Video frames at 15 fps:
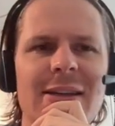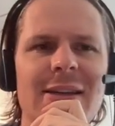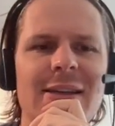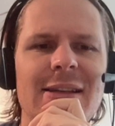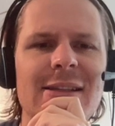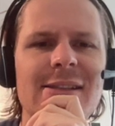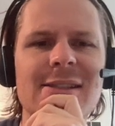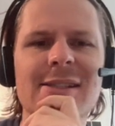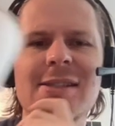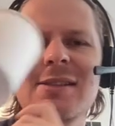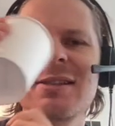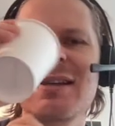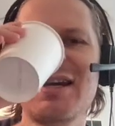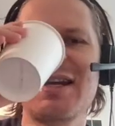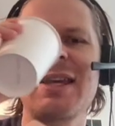And it's
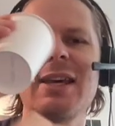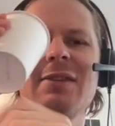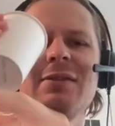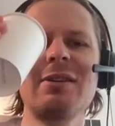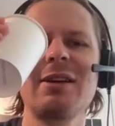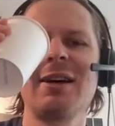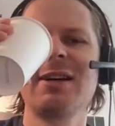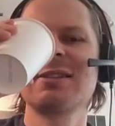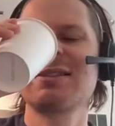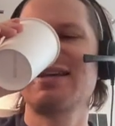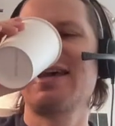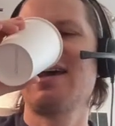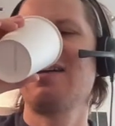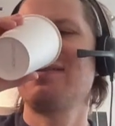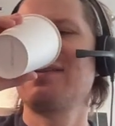not Kevin Knox.
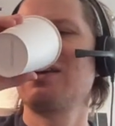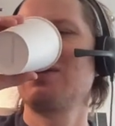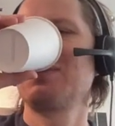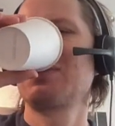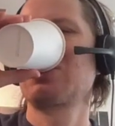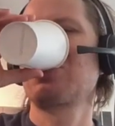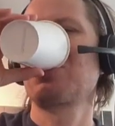They have him.